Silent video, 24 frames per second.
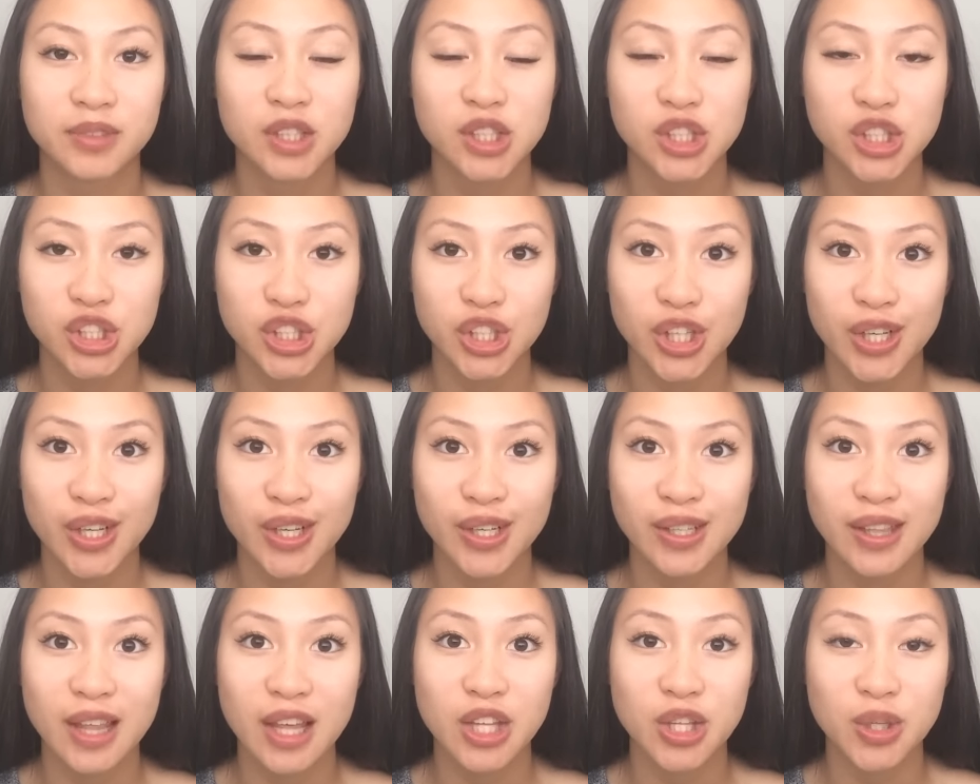
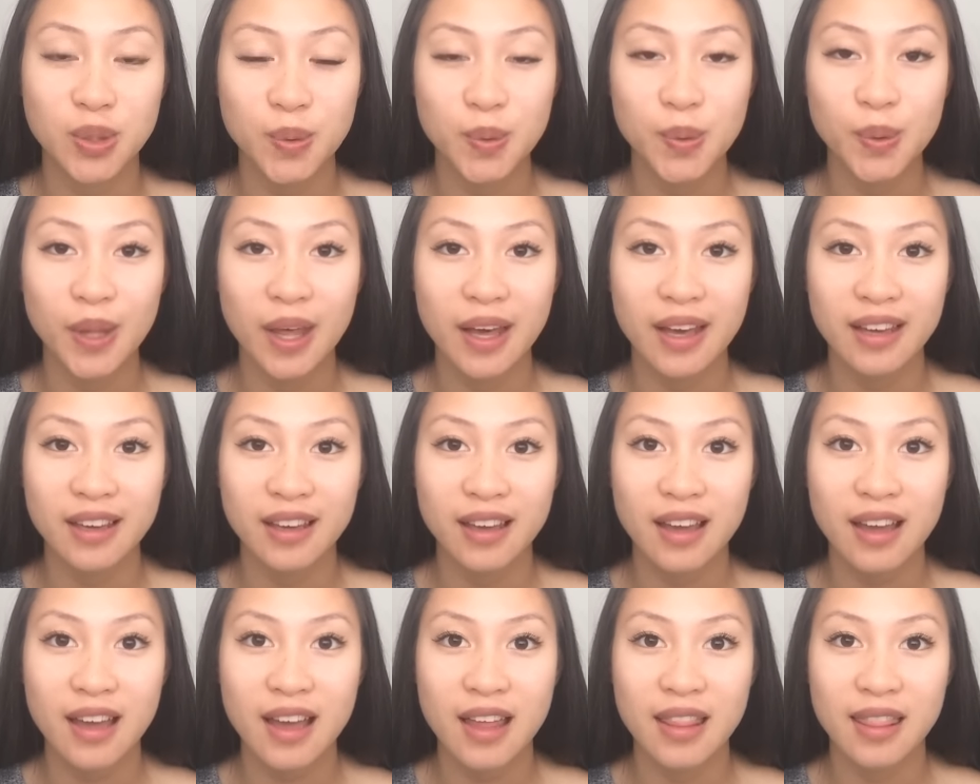sure that you
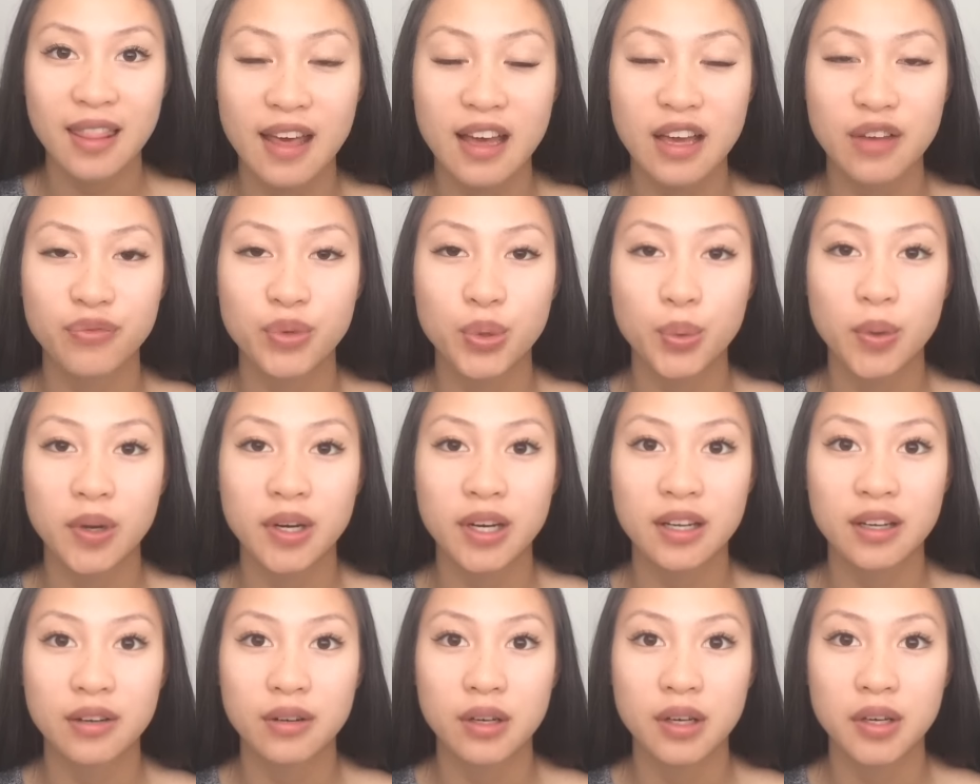like it, that if you want
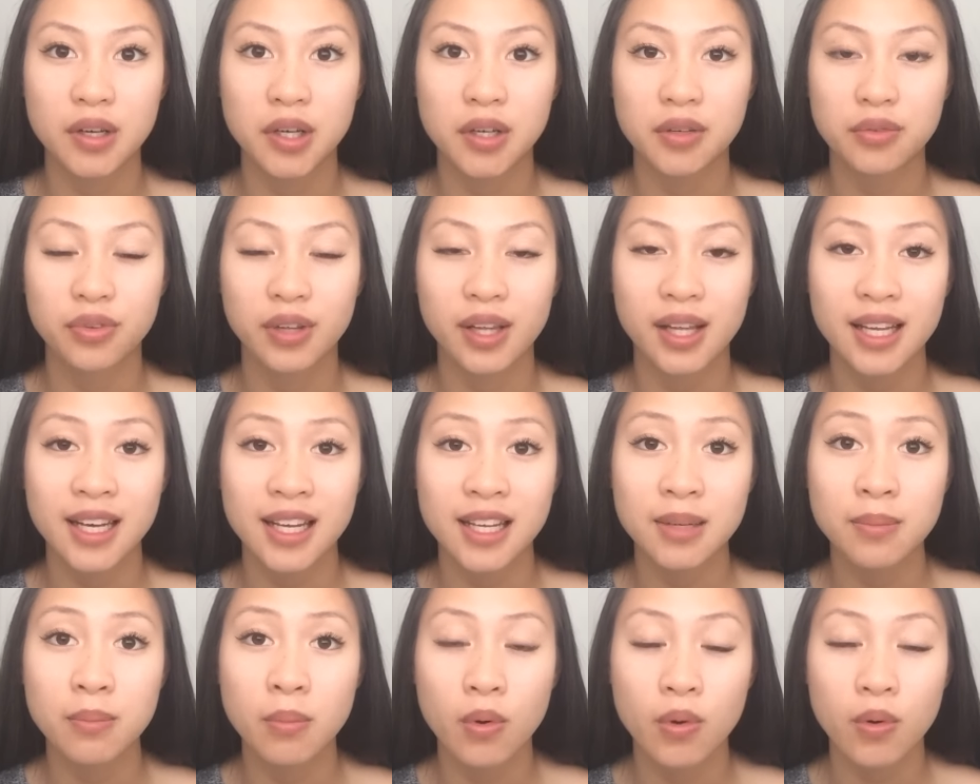to fill it
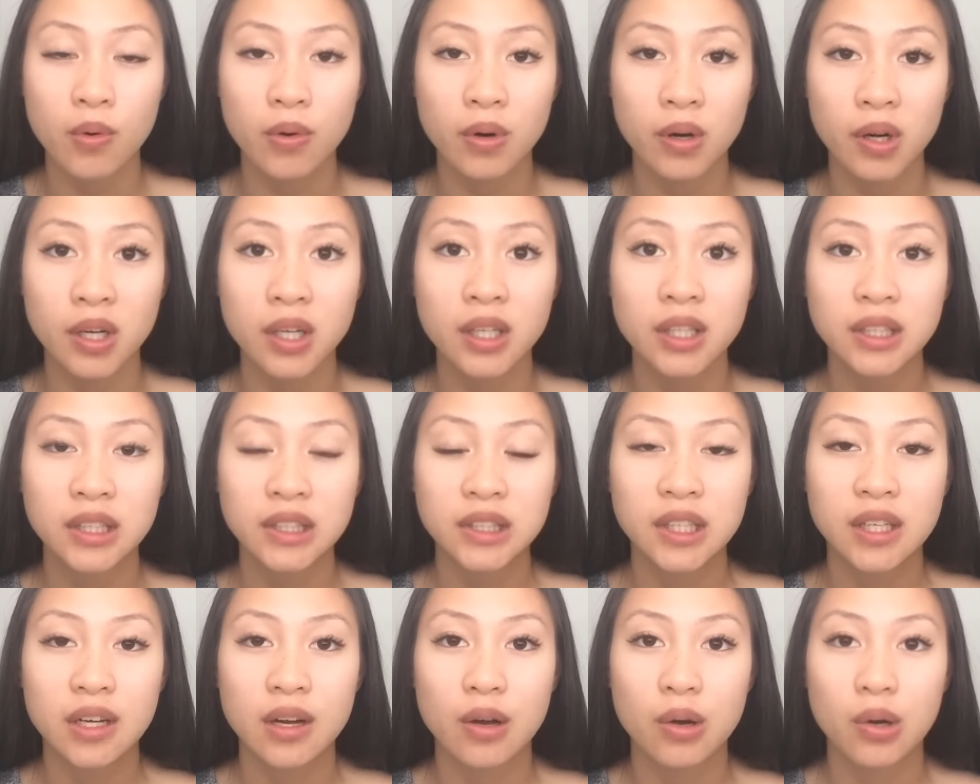in more
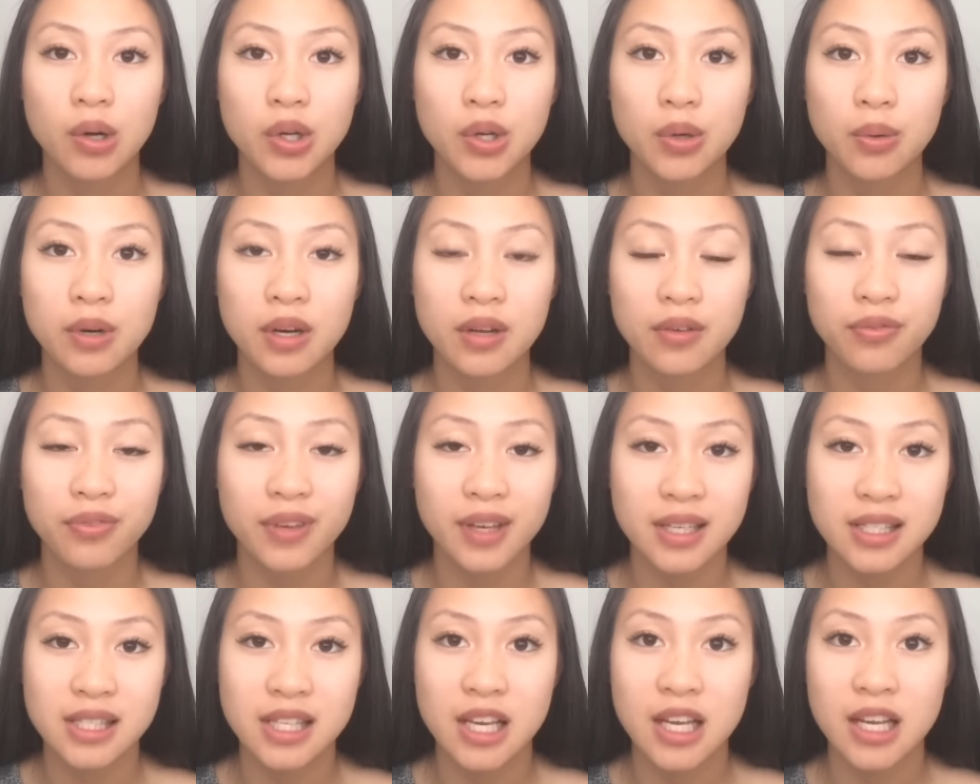or you want to
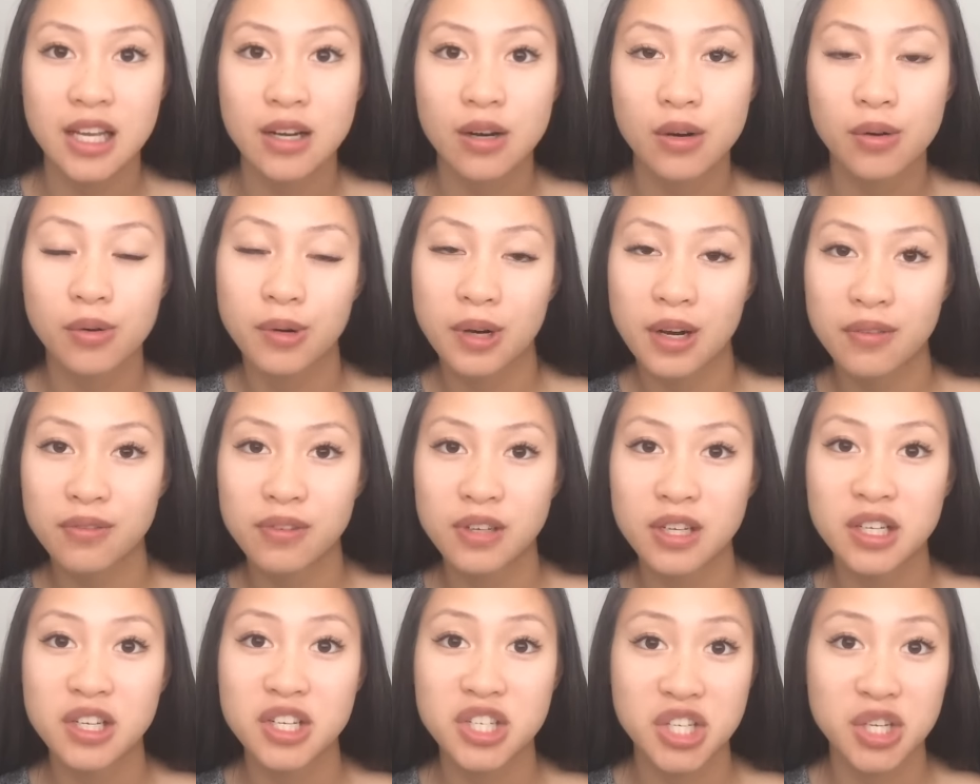fix it or
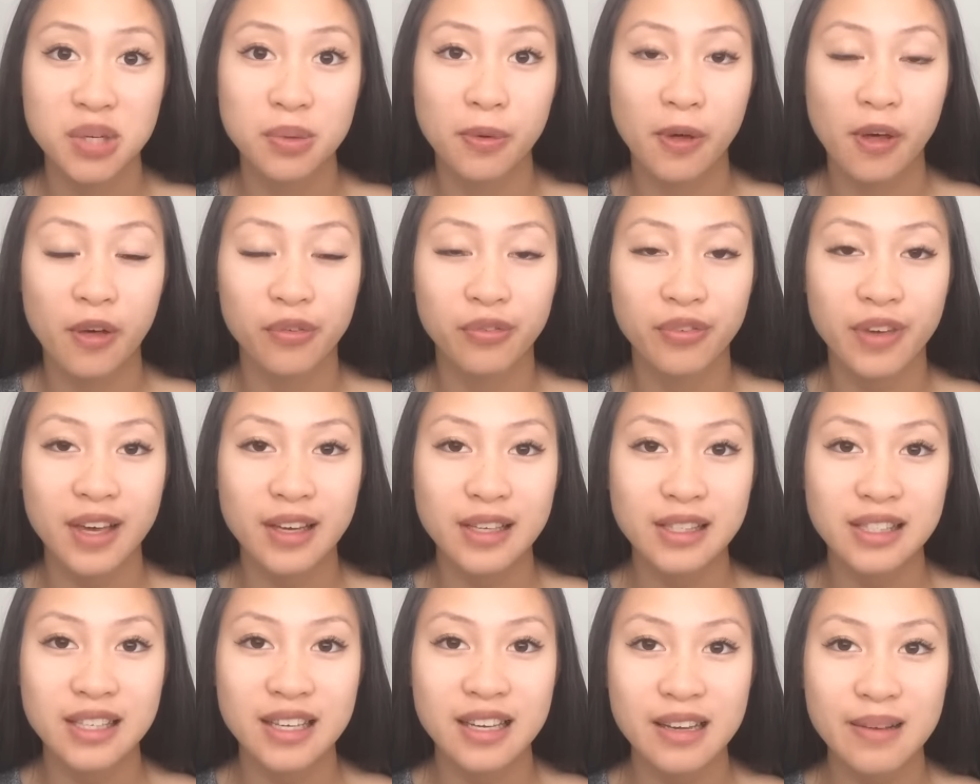whatever, she will
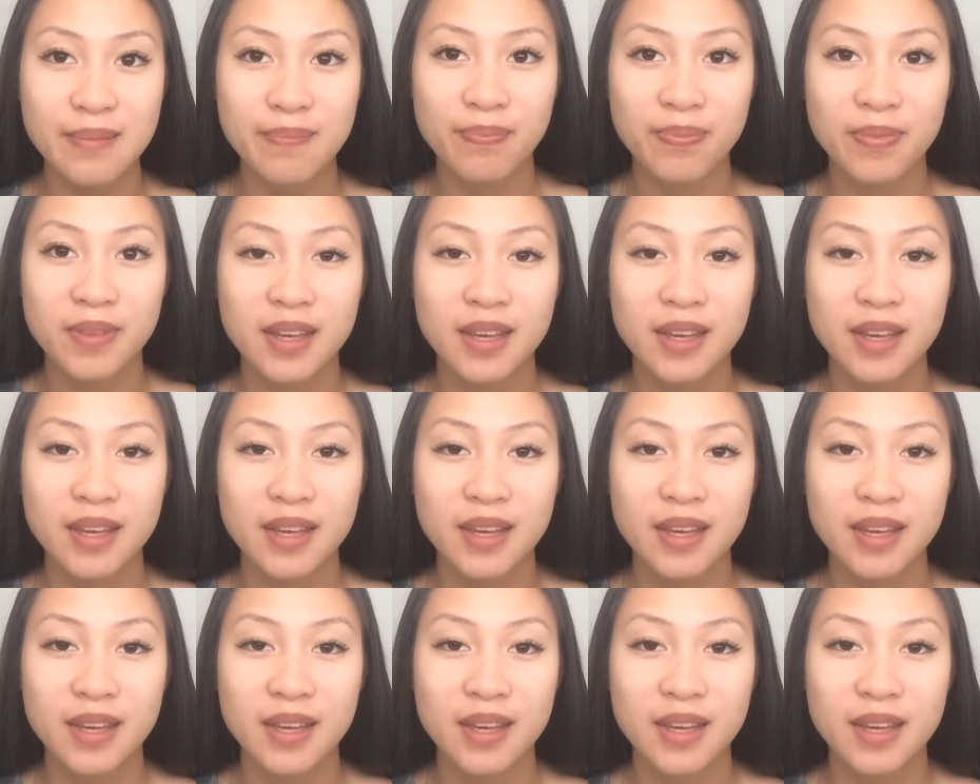fix it.